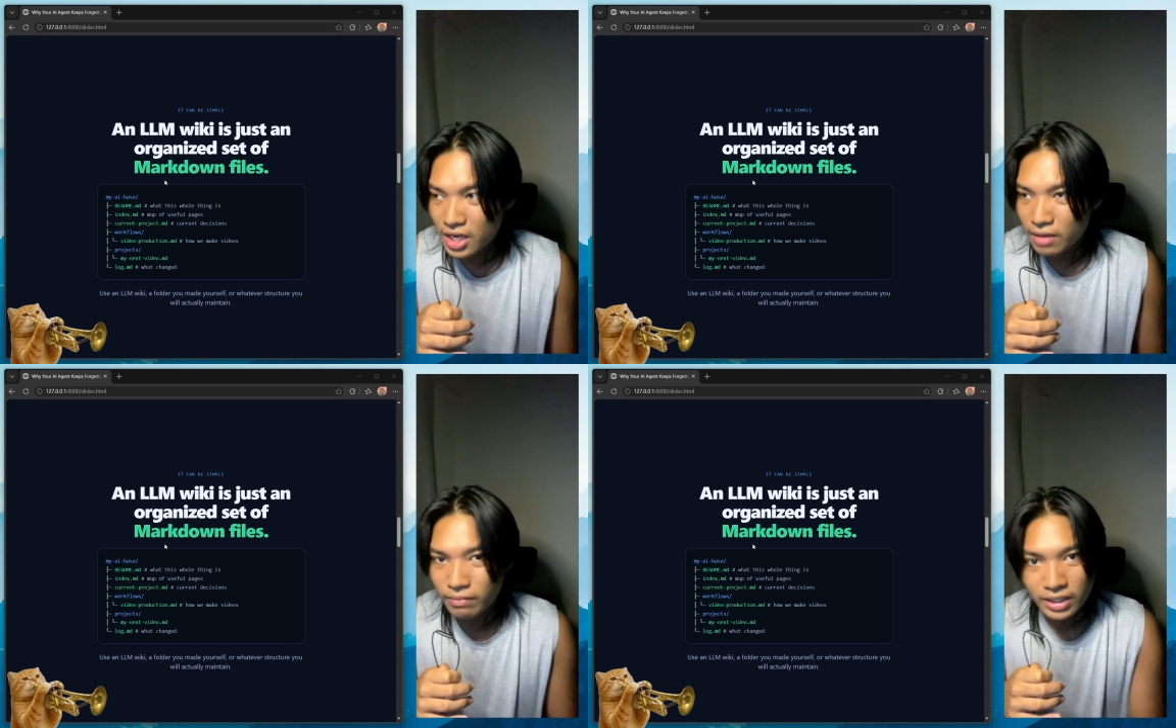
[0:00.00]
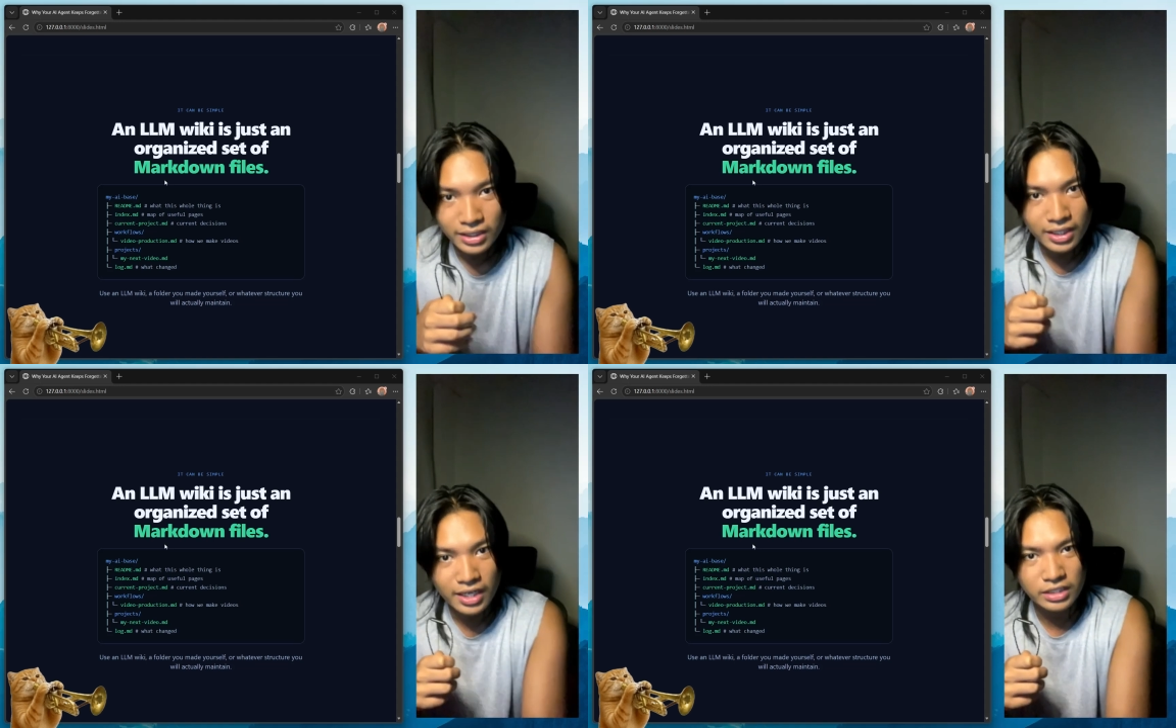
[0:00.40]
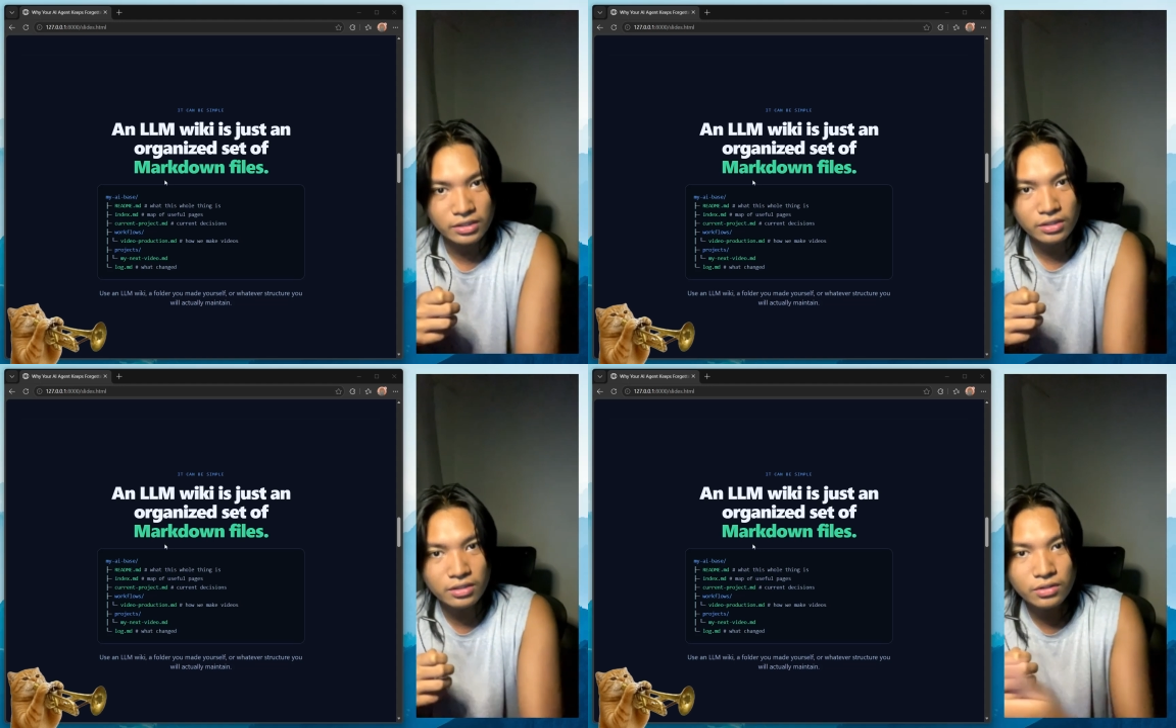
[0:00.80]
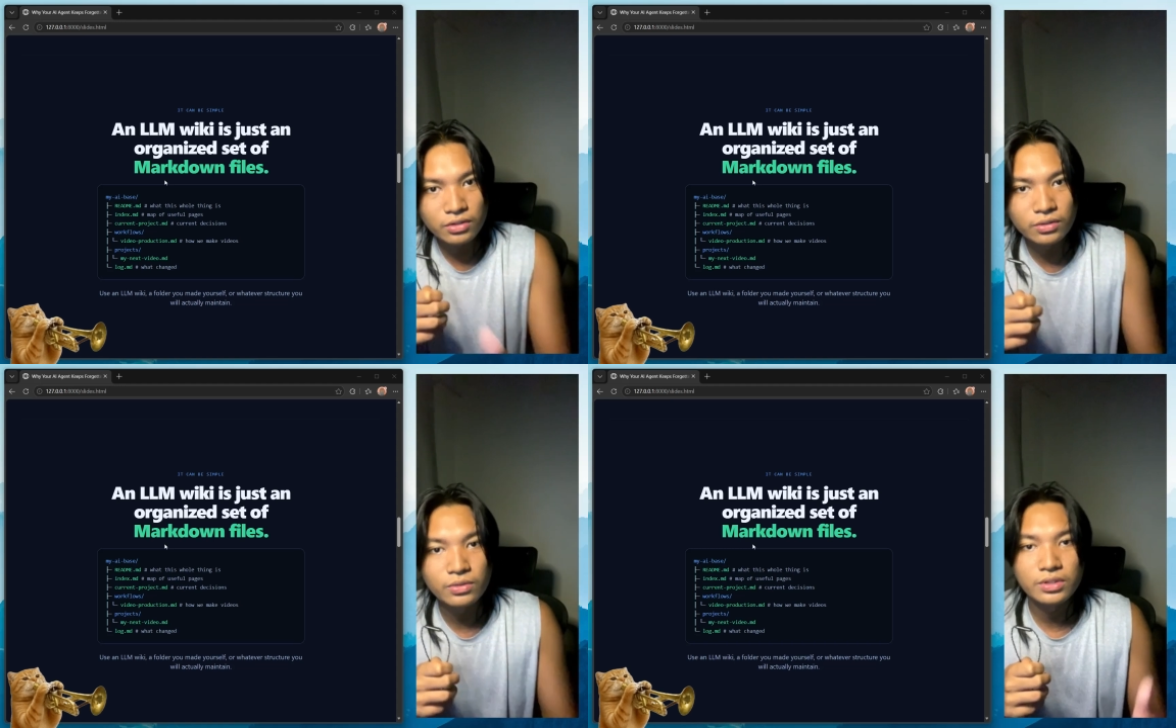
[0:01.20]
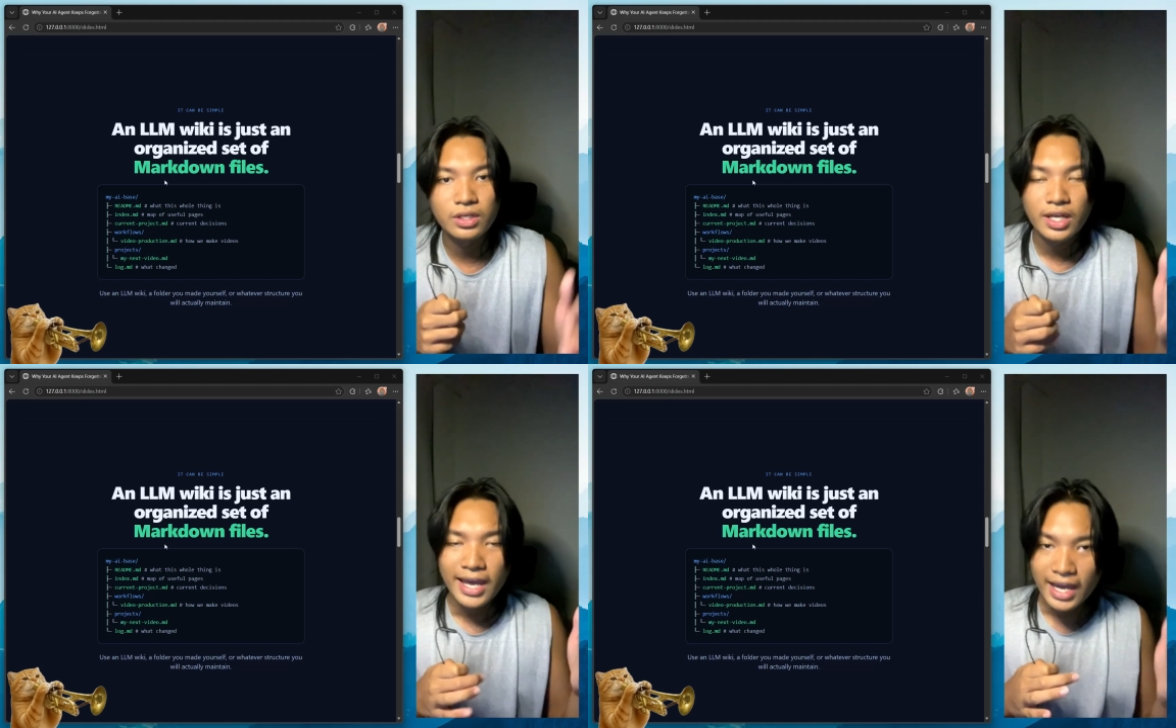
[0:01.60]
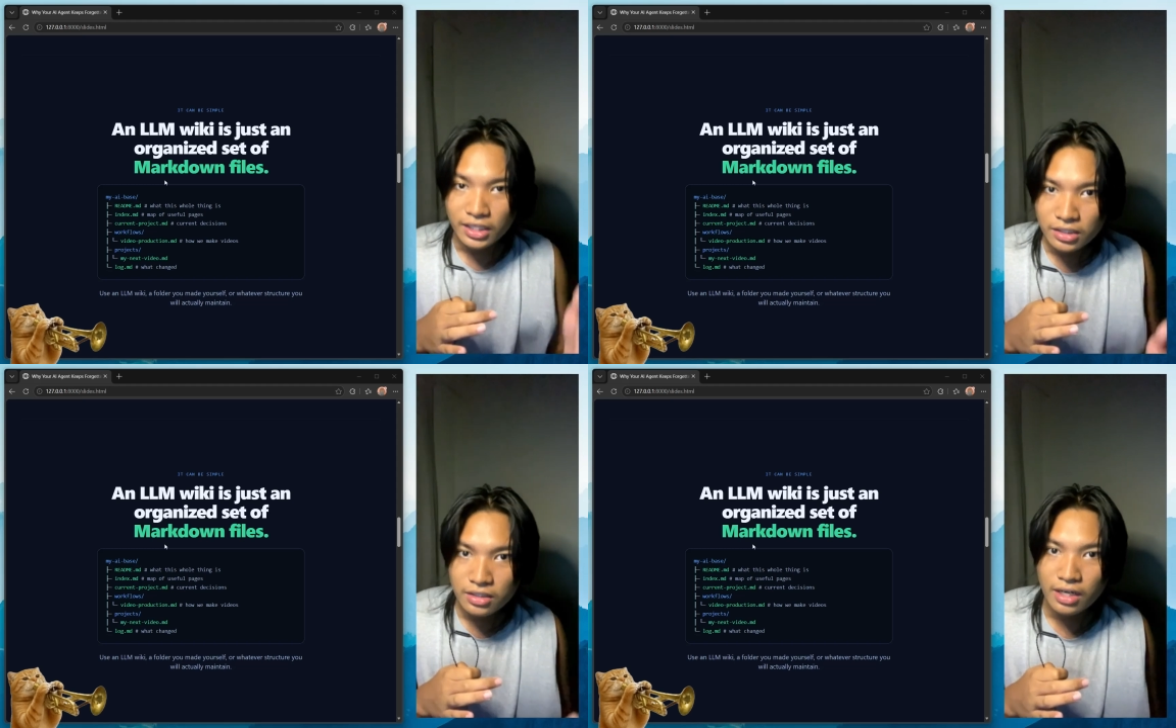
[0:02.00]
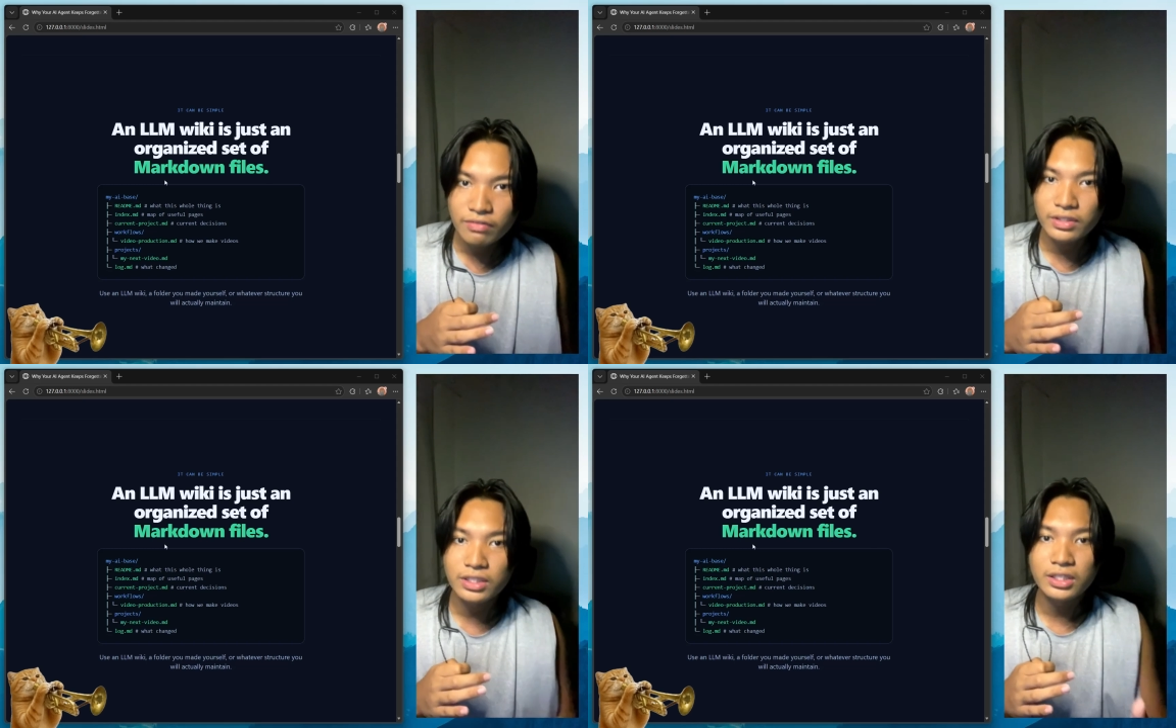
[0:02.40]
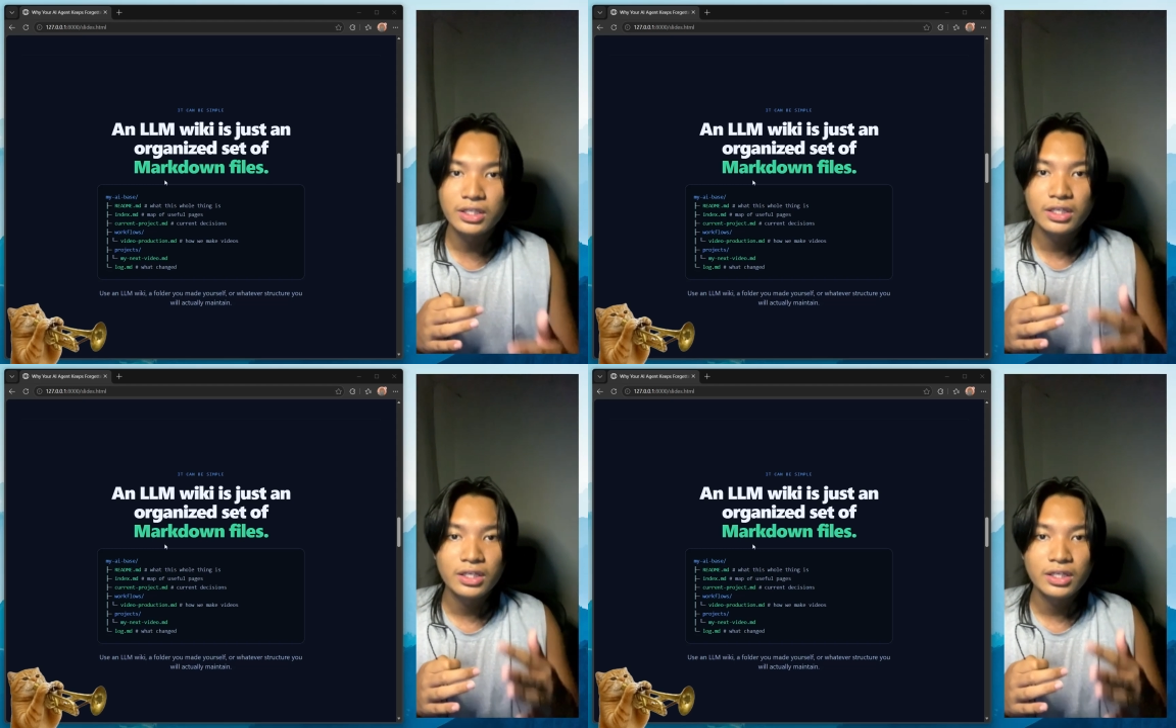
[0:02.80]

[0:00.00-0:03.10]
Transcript: But I started to use anti-gravity